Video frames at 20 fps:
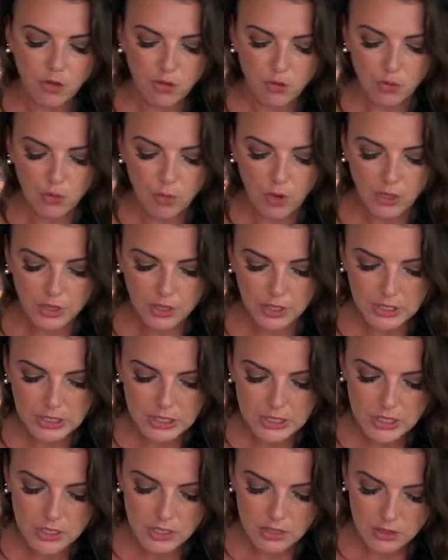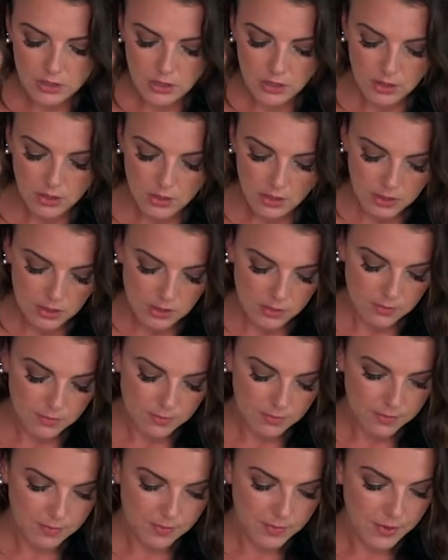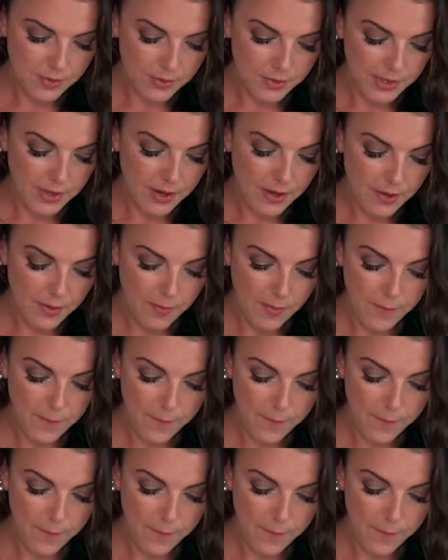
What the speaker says: 2 onions. There we go.